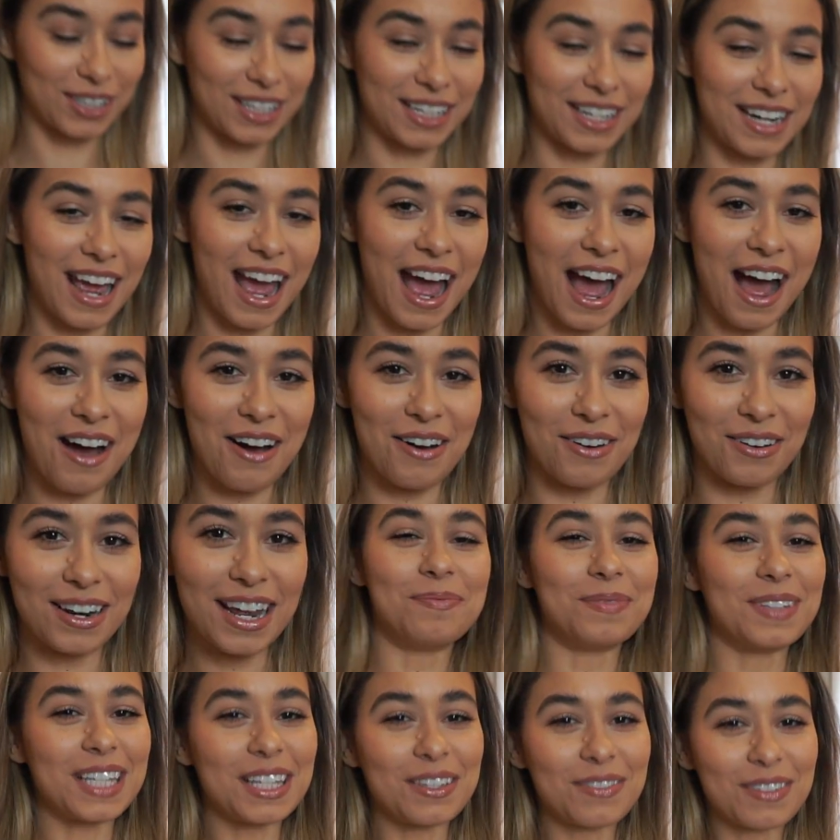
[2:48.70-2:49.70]
it out.
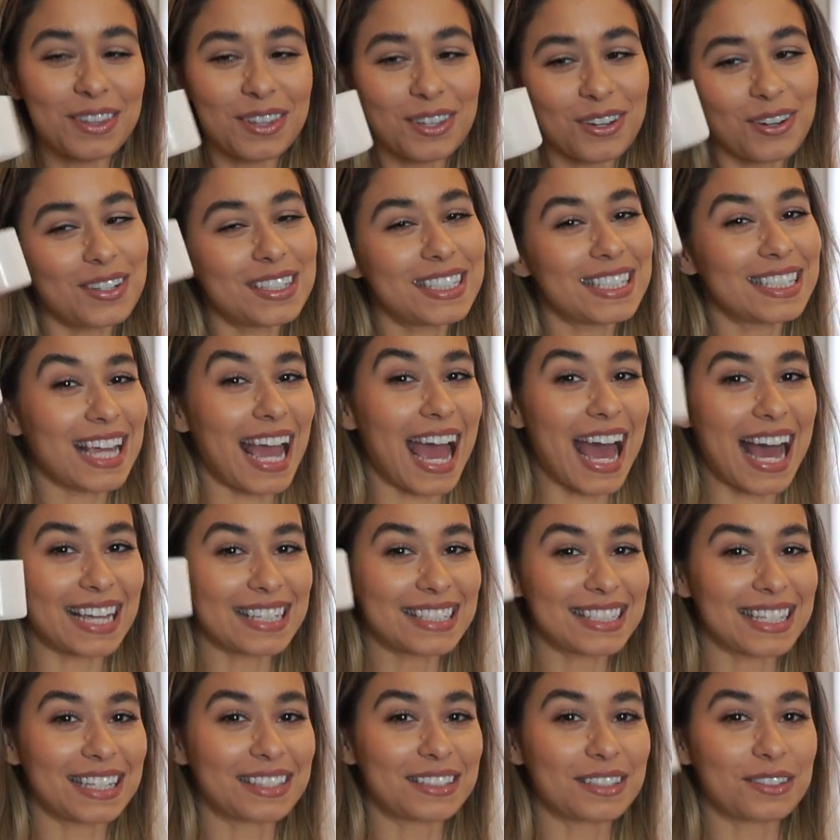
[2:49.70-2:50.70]
Even though it
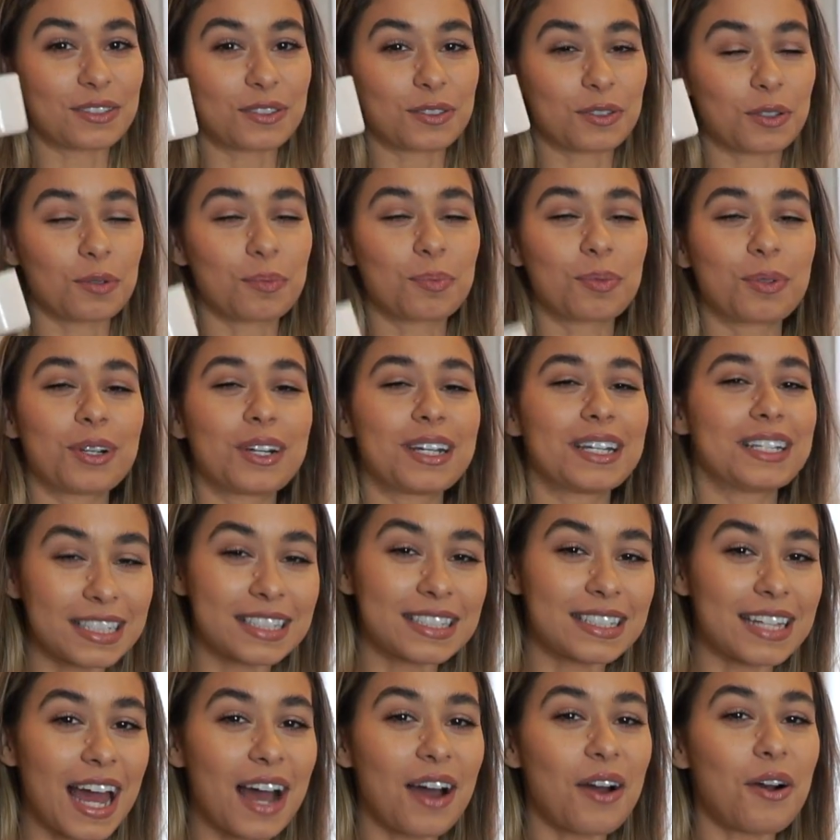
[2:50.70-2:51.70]
has like the scooper,
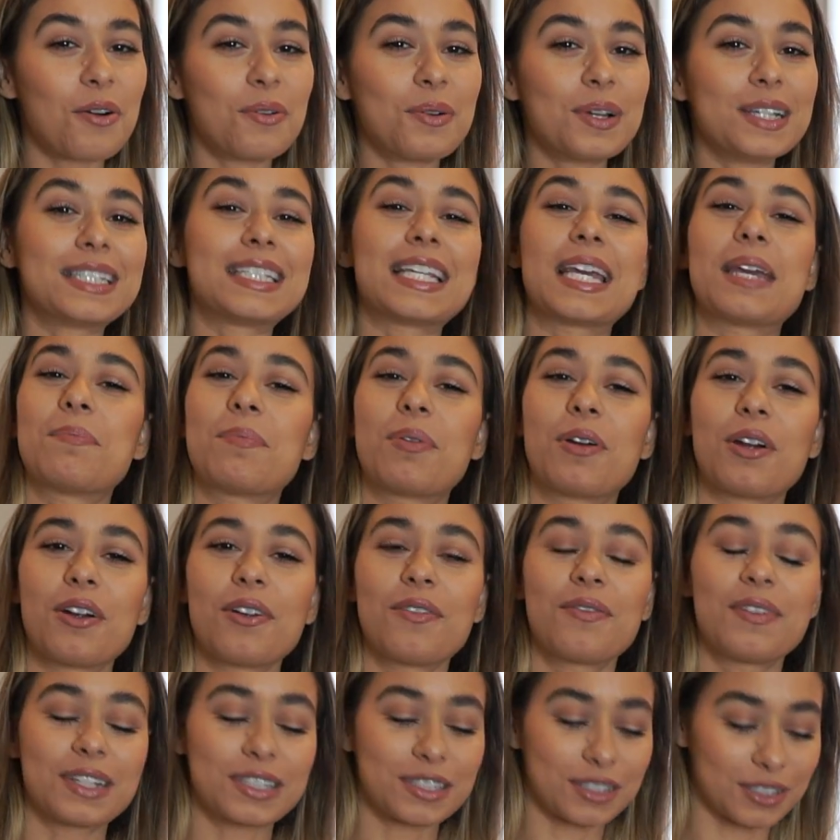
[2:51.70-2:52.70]
it's not always a
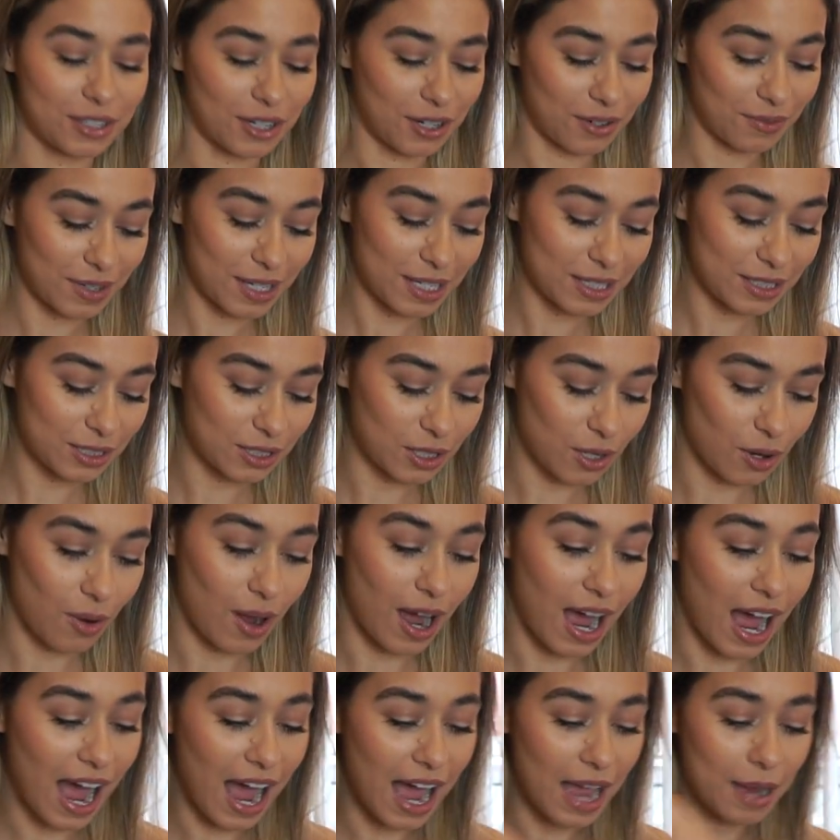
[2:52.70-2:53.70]
perfect serving. So
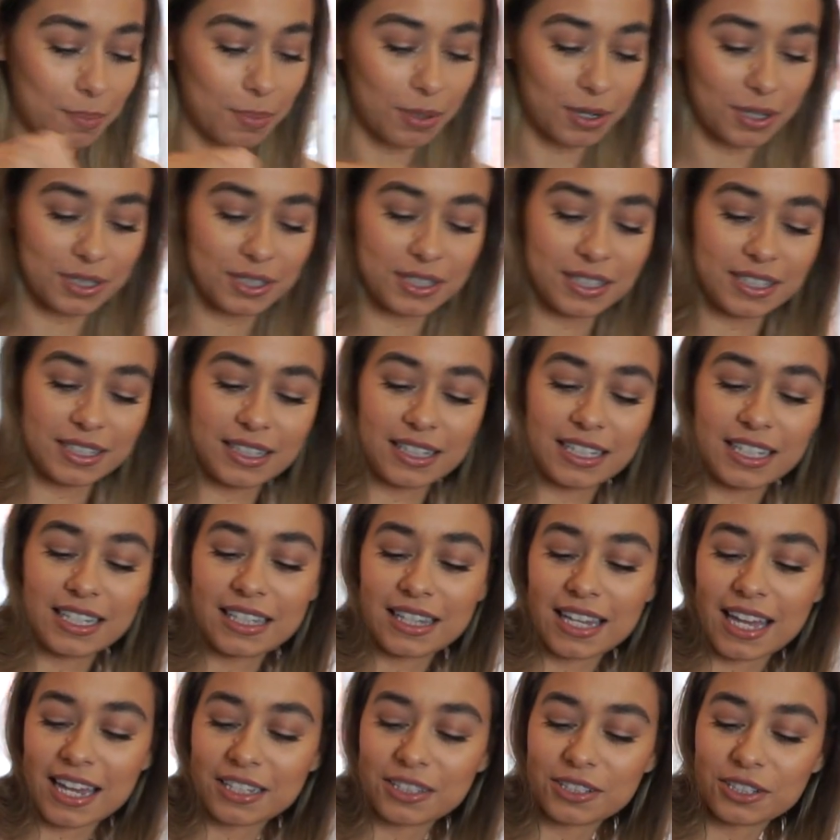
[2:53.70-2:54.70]
I personally
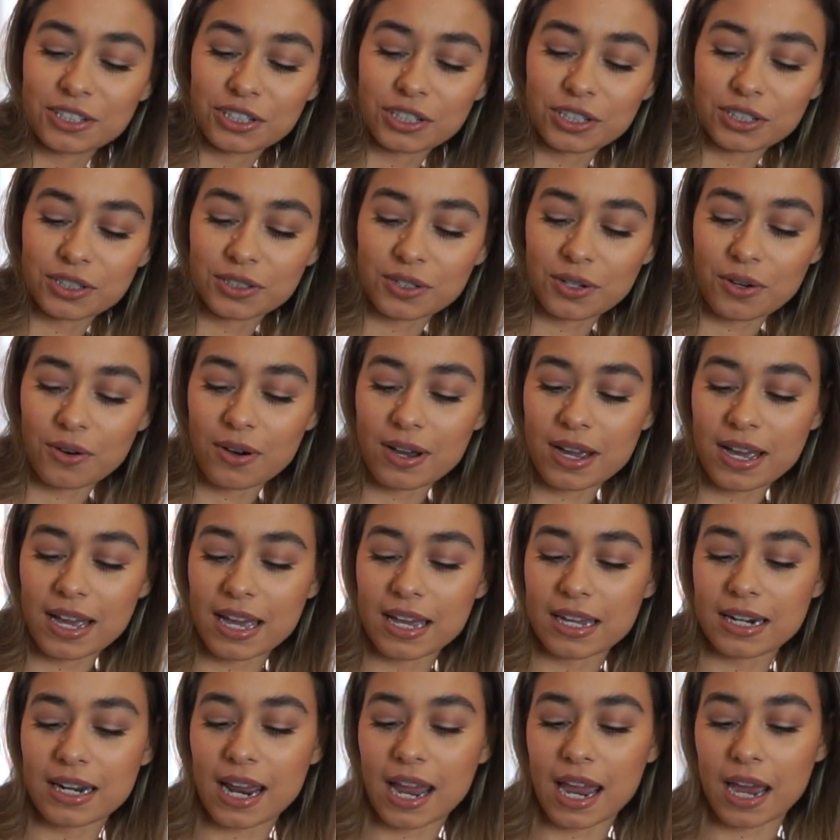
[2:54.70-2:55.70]
like to just go
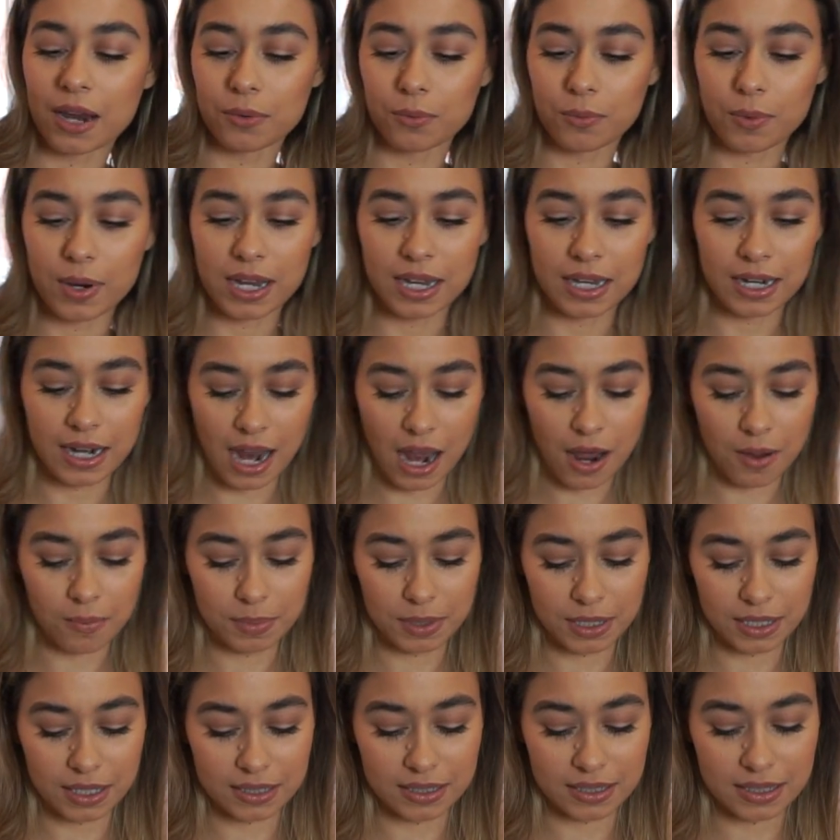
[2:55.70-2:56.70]
ahead and weigh it out
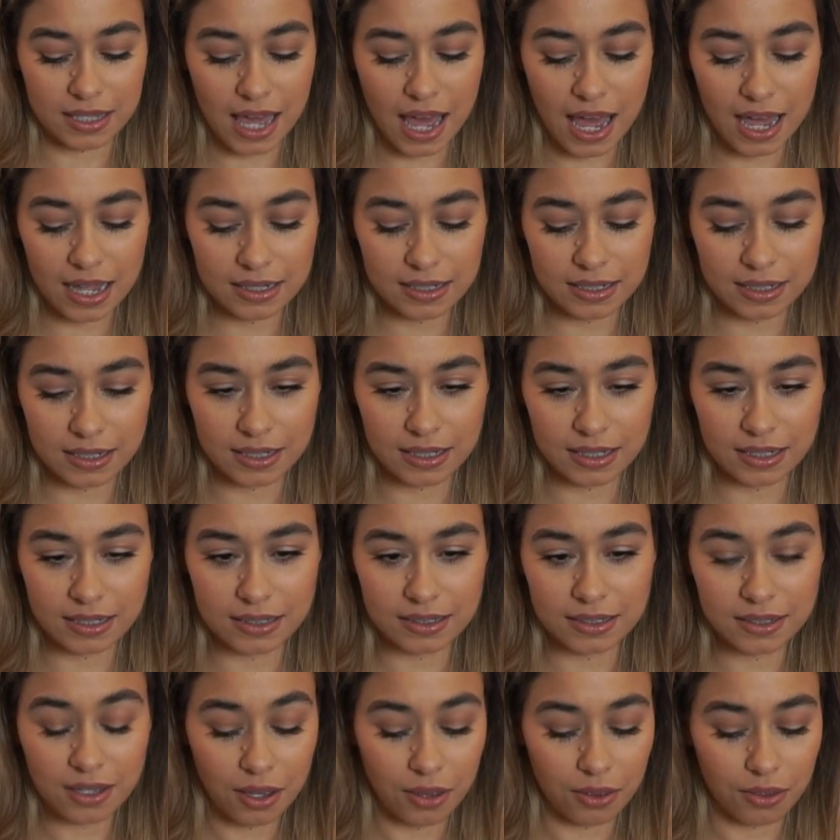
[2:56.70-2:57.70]
because that
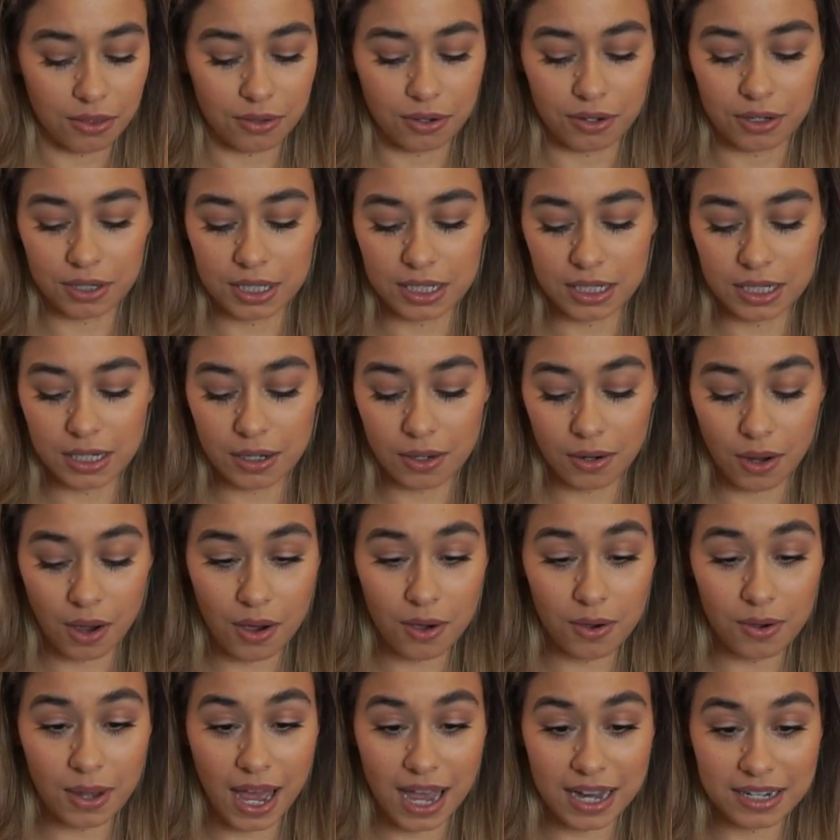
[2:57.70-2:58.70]
is 30.
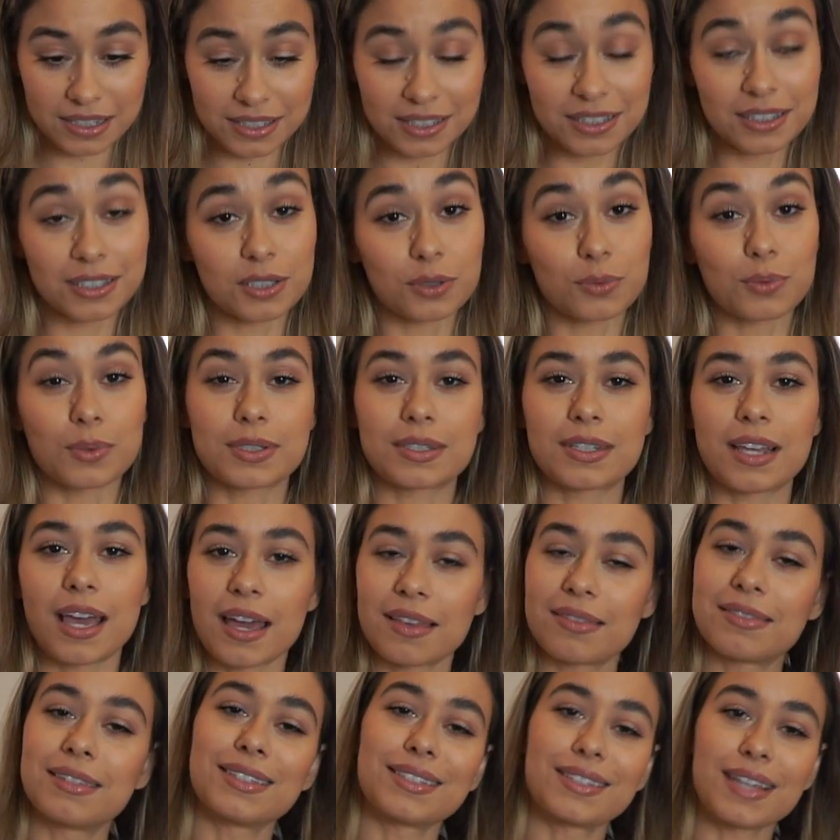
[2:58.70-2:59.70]
Oh, actually
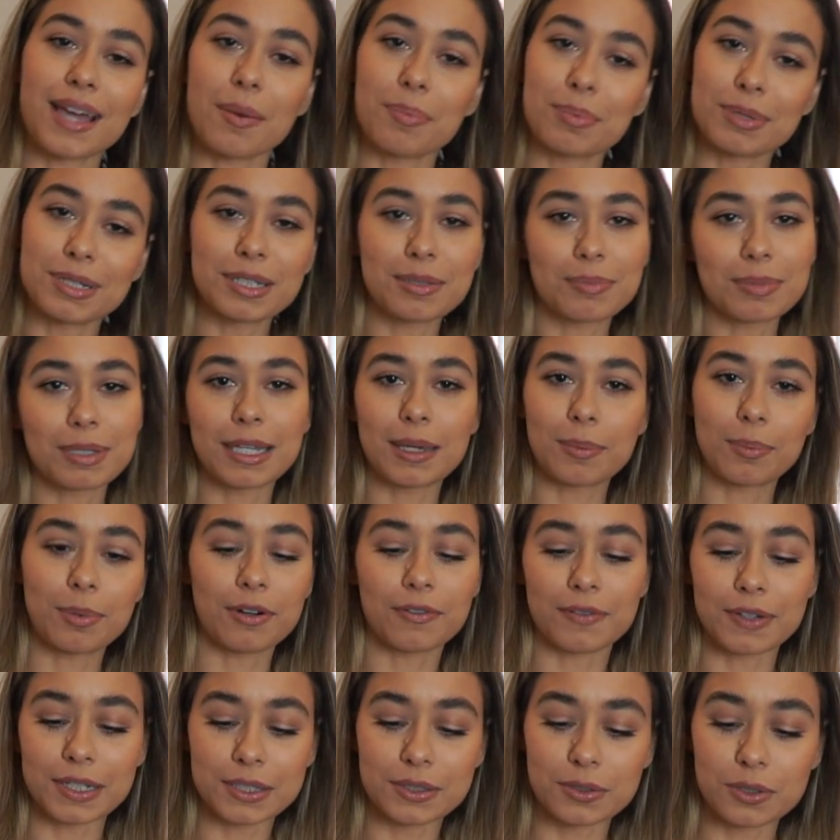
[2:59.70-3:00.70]
this happened to be a
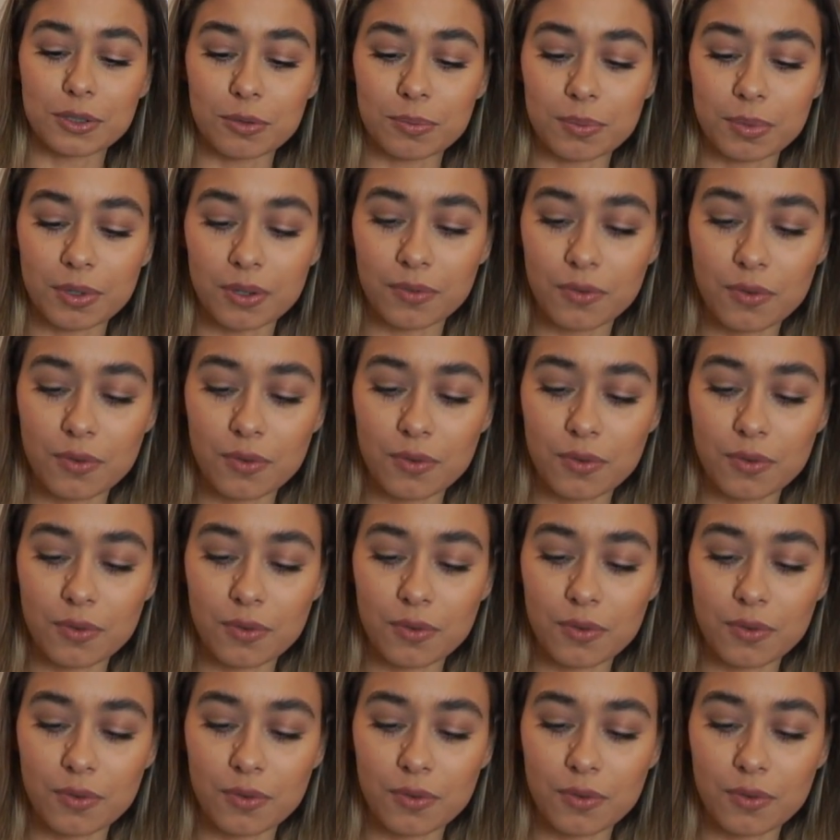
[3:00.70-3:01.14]
perfect scoop, of